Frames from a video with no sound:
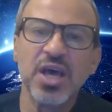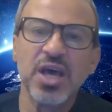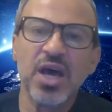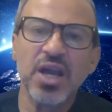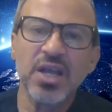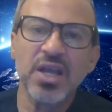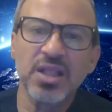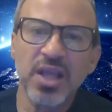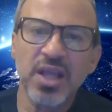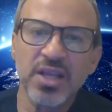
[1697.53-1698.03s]

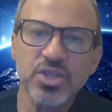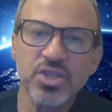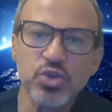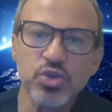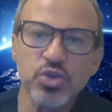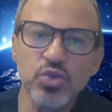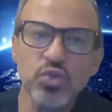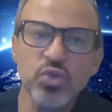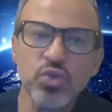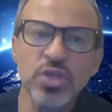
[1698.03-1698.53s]
I'd like to
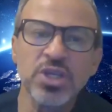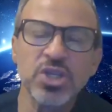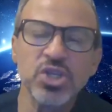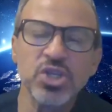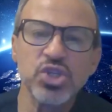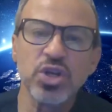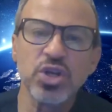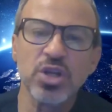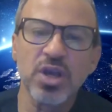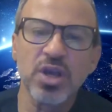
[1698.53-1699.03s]
do the
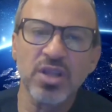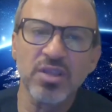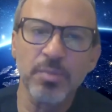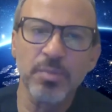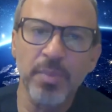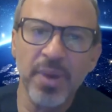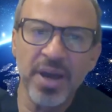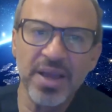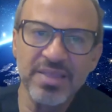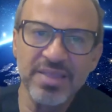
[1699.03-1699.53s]
initial cut
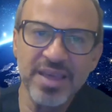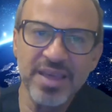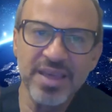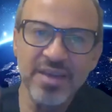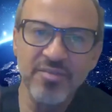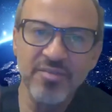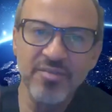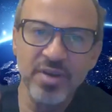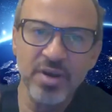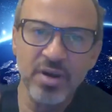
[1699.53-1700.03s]
by the
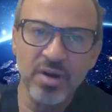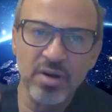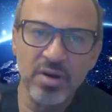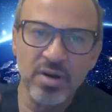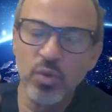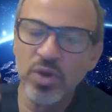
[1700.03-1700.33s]
MVR,